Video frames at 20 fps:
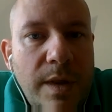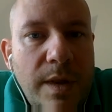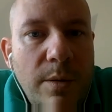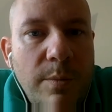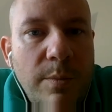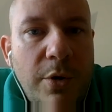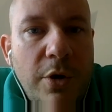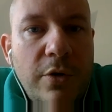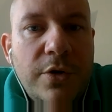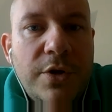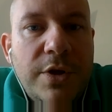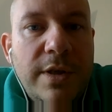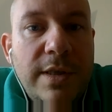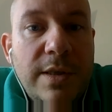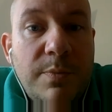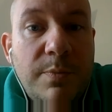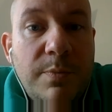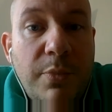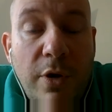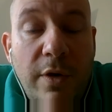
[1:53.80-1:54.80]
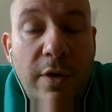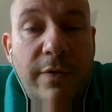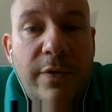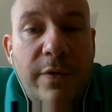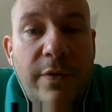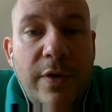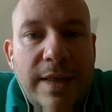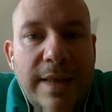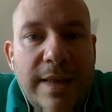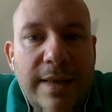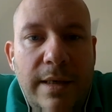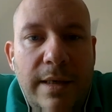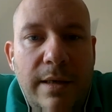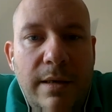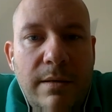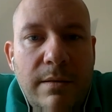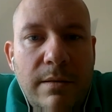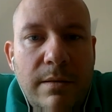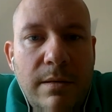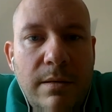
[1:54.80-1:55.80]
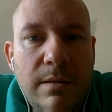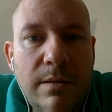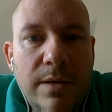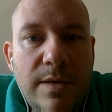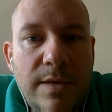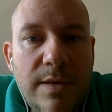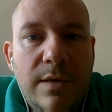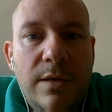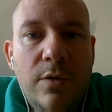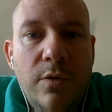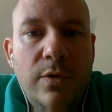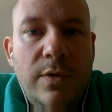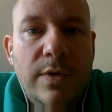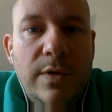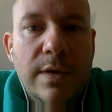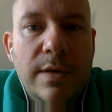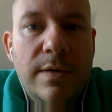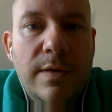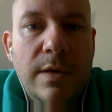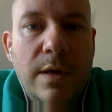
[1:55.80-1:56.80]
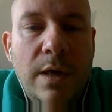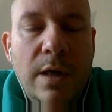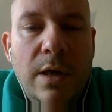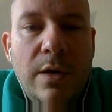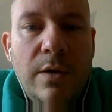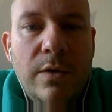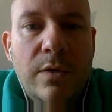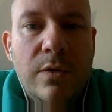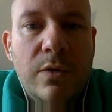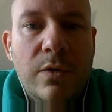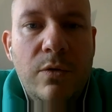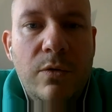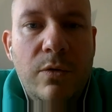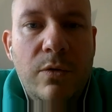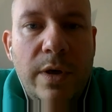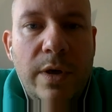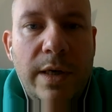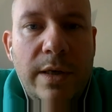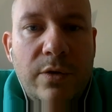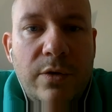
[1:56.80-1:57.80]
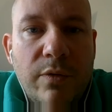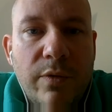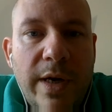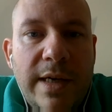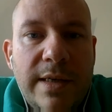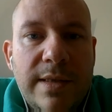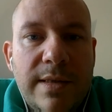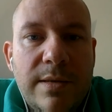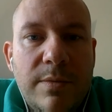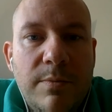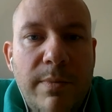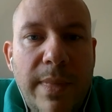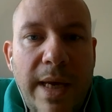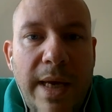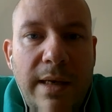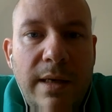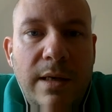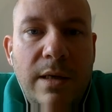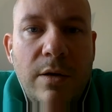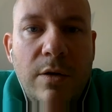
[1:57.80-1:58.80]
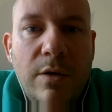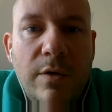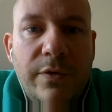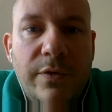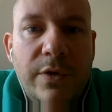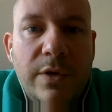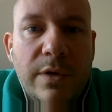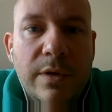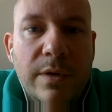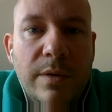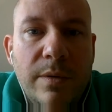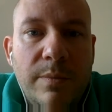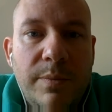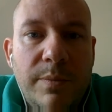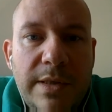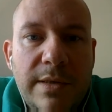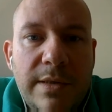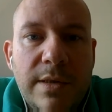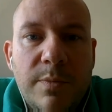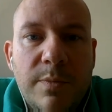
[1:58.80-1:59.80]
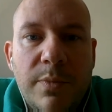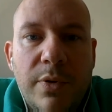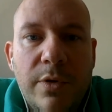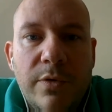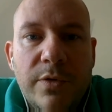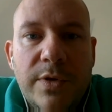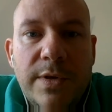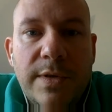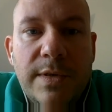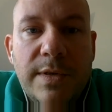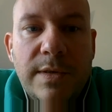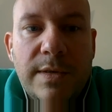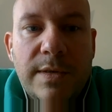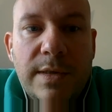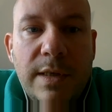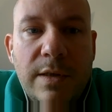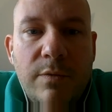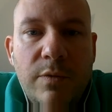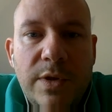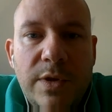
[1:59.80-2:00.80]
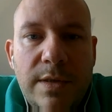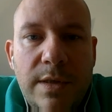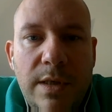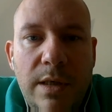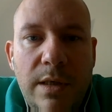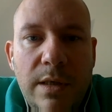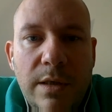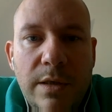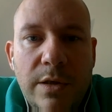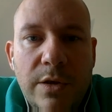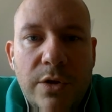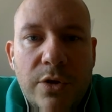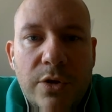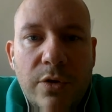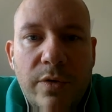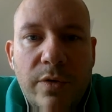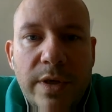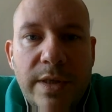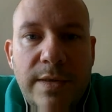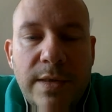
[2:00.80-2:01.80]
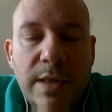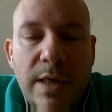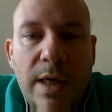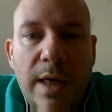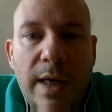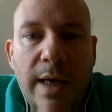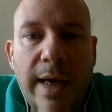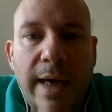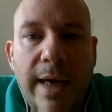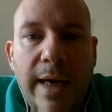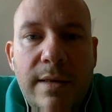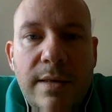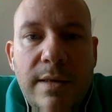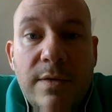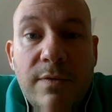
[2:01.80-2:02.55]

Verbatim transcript: blockchain is perfectly suited to address many of the business processes that we see in insurance, and is